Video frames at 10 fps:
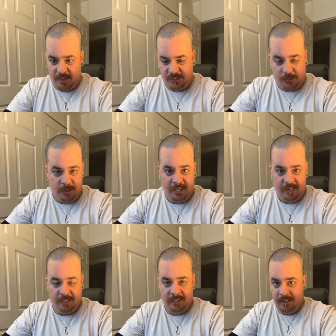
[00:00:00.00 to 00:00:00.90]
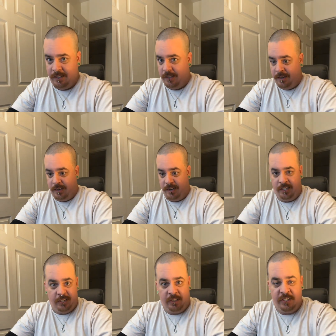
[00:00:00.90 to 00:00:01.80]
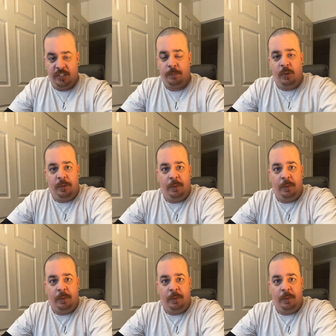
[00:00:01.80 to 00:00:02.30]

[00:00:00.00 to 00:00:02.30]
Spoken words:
screen, and literally just pull